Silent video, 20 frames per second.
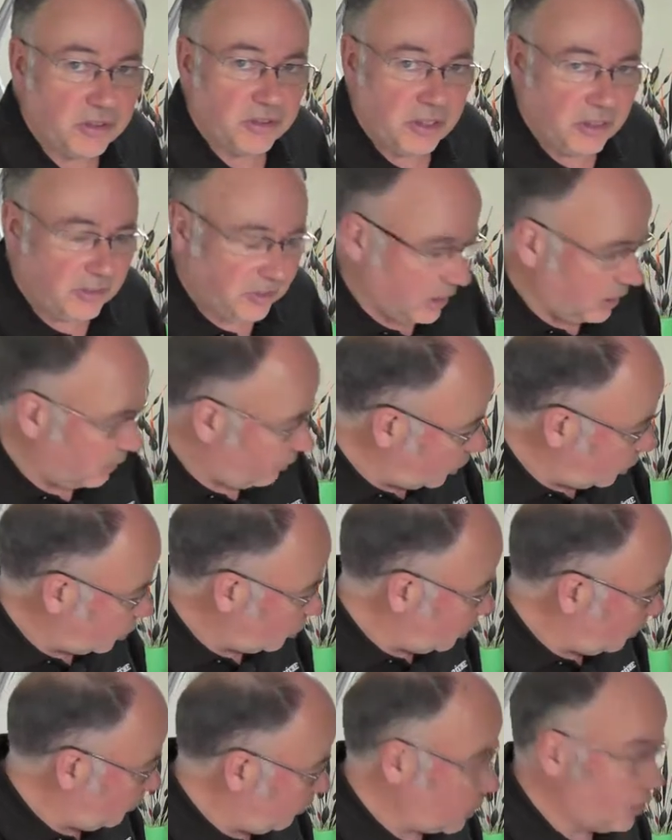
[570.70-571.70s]
it's easy. If you're
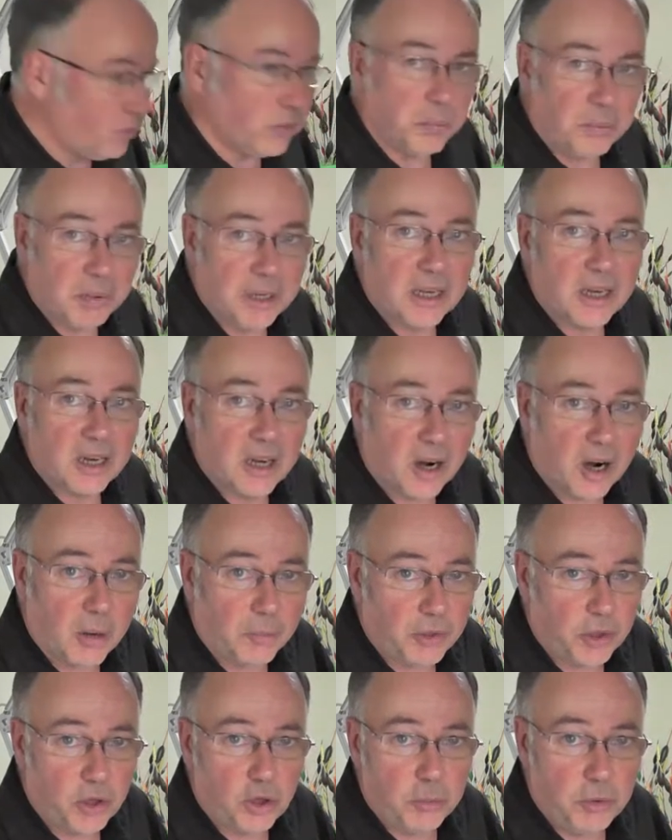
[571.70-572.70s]
going to fish for big
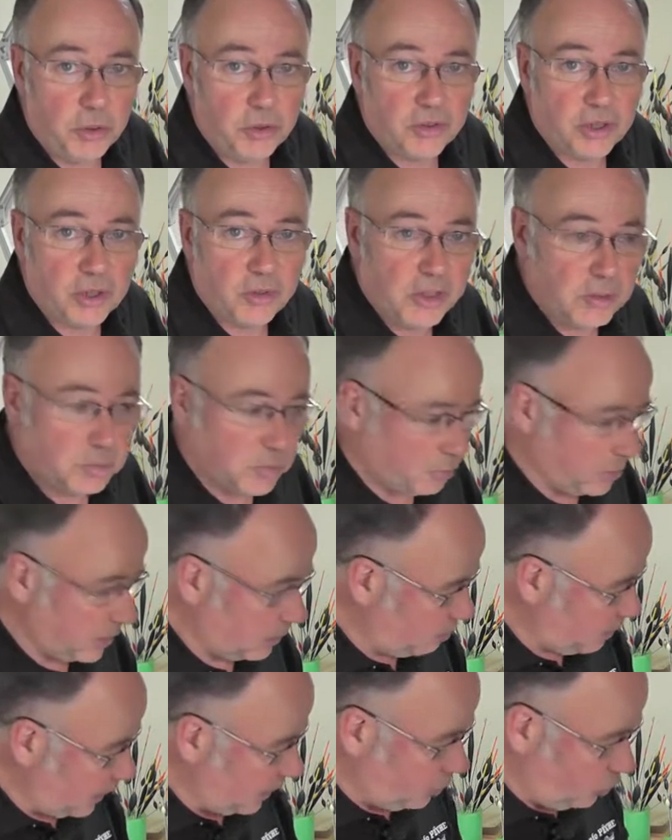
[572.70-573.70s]
carp, you're going to be using a reasonably
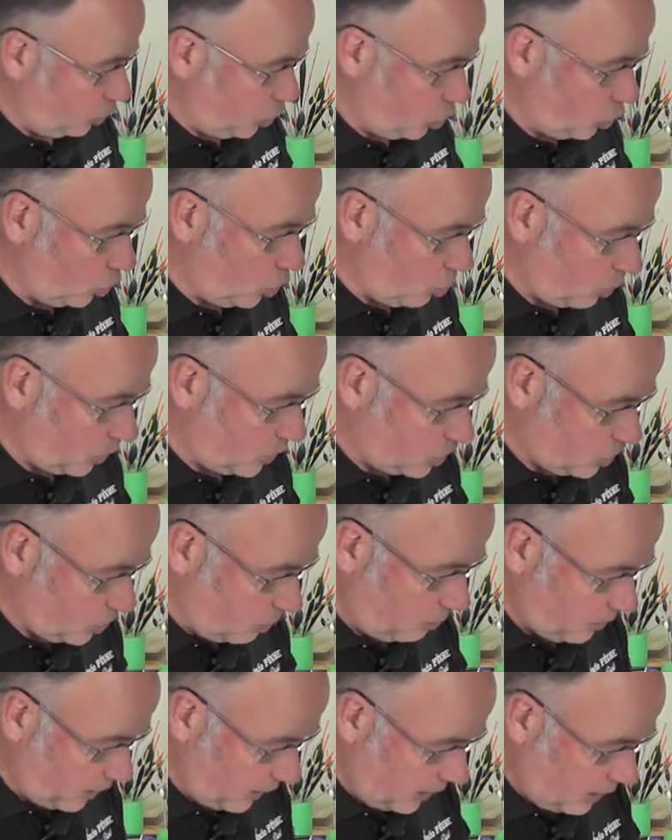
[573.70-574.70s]
big bait, so you're going to want
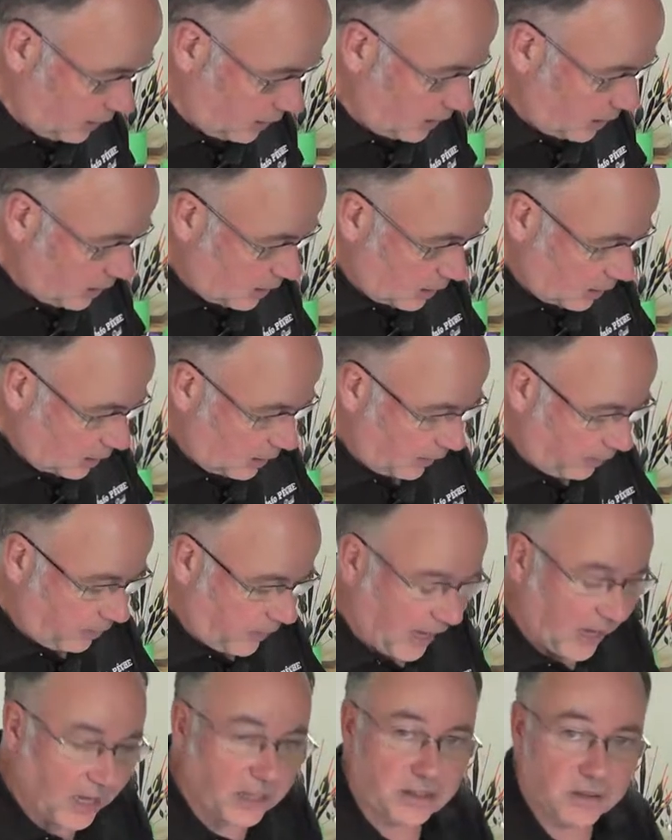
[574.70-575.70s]
something like
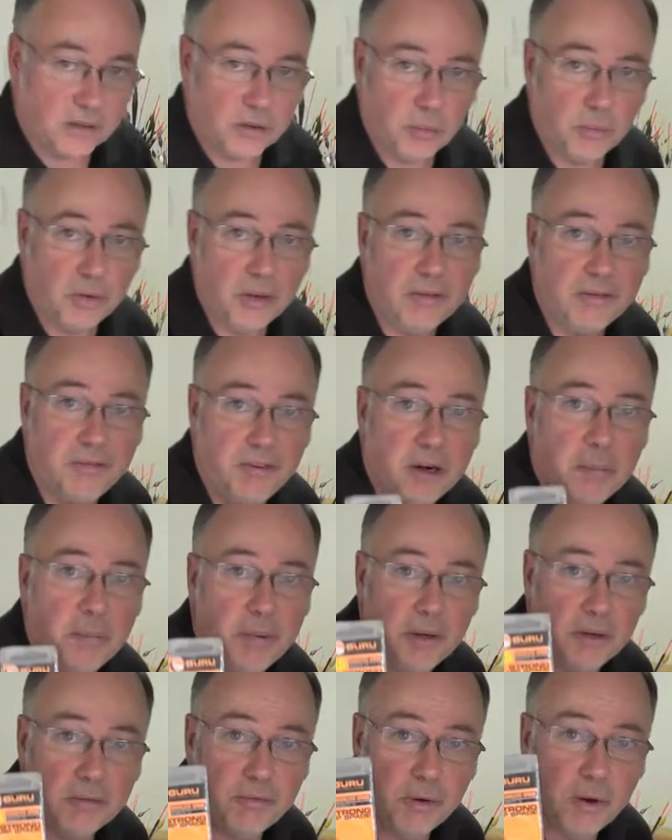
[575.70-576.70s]
that with a fair
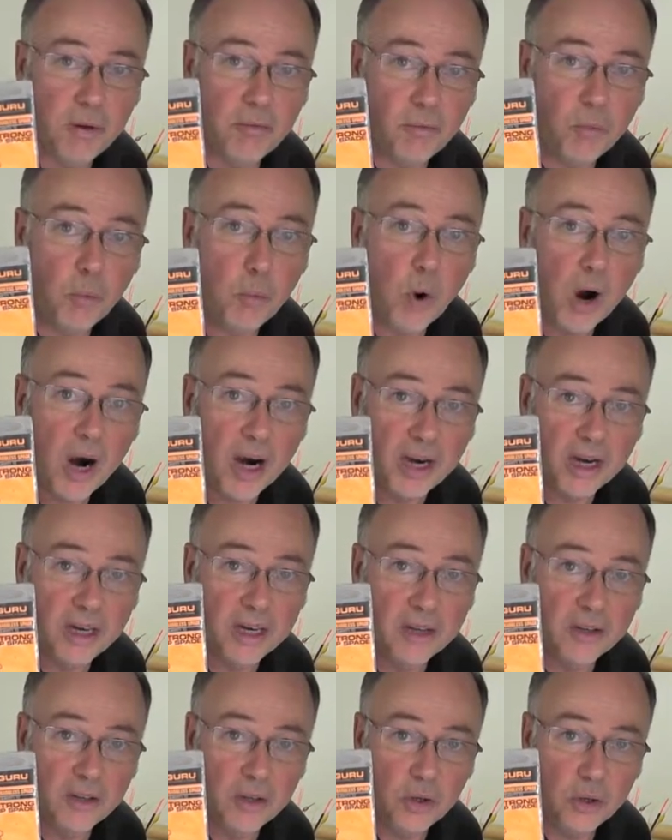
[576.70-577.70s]
bit of, of
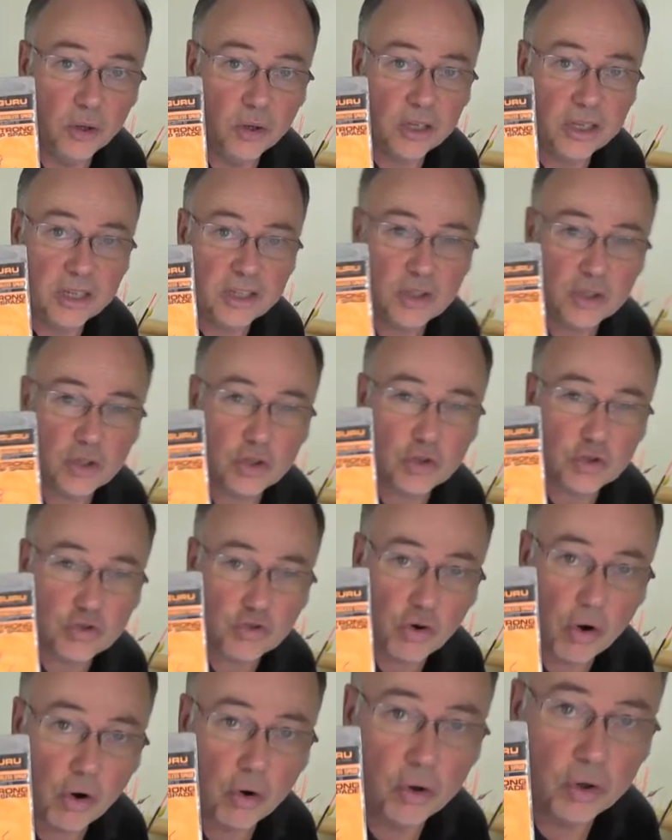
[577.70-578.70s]
wire in the hook. It's a
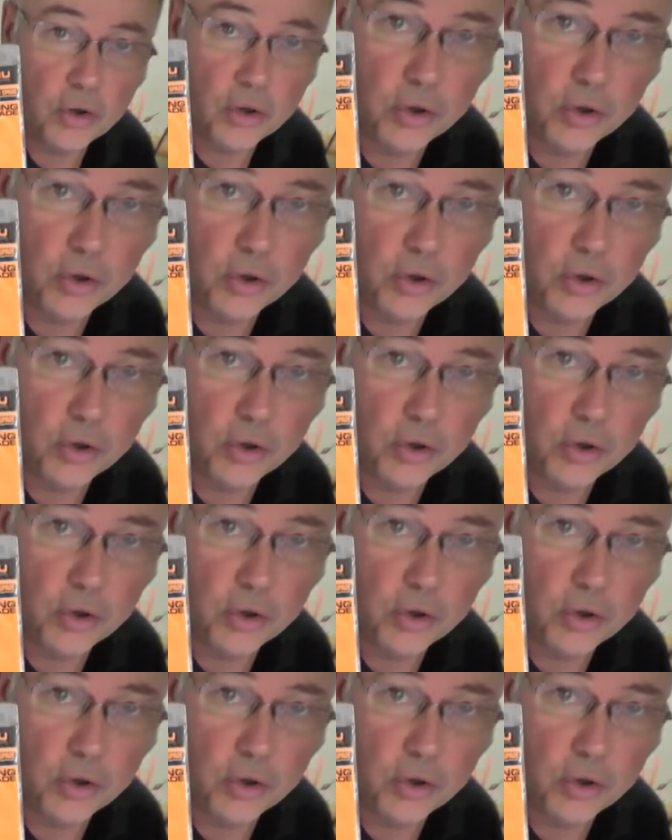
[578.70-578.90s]
strong